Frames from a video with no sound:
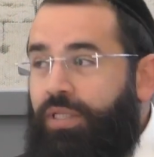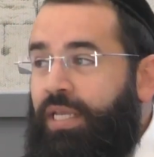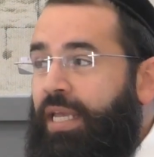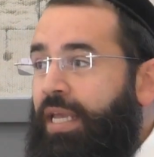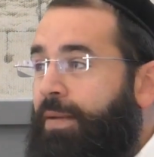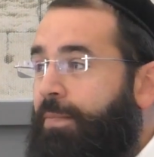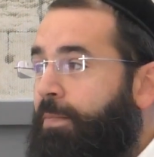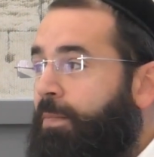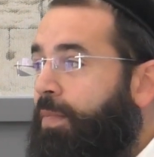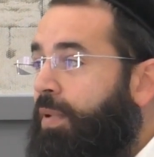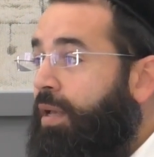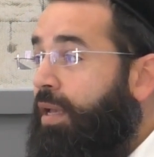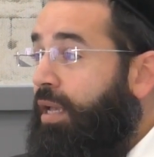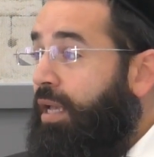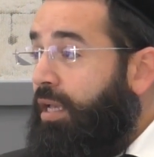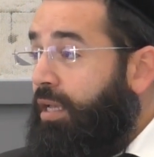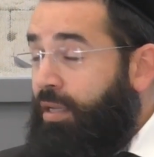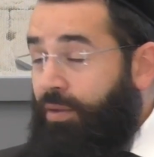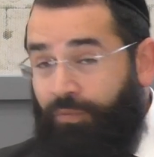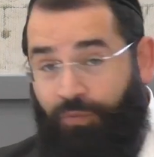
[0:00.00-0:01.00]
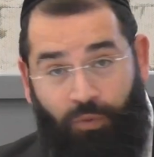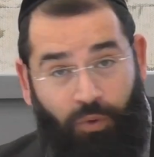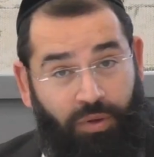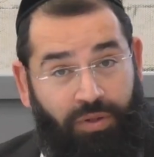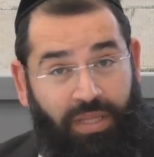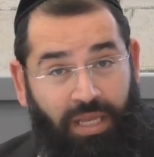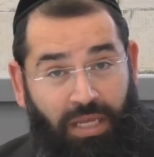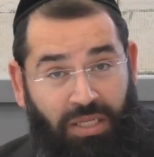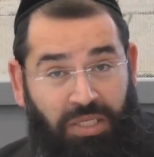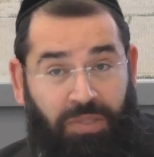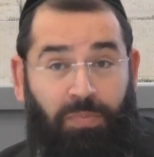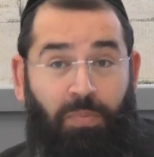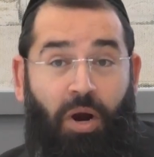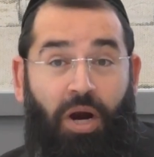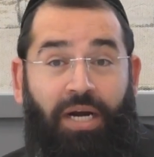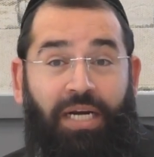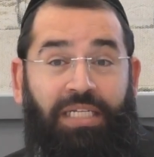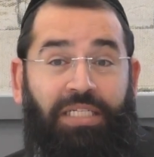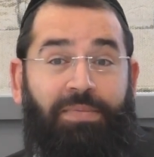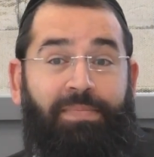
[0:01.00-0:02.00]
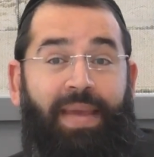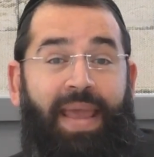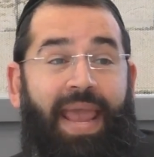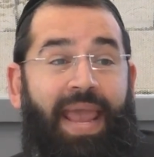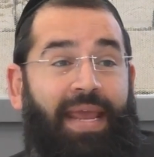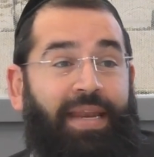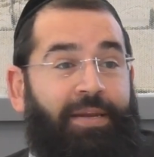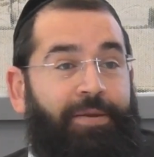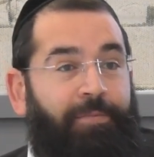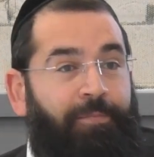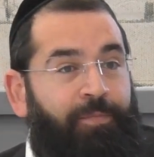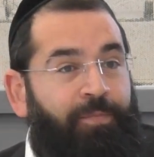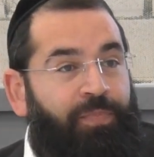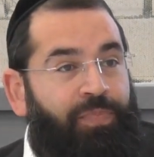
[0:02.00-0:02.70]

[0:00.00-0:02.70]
the smartest man,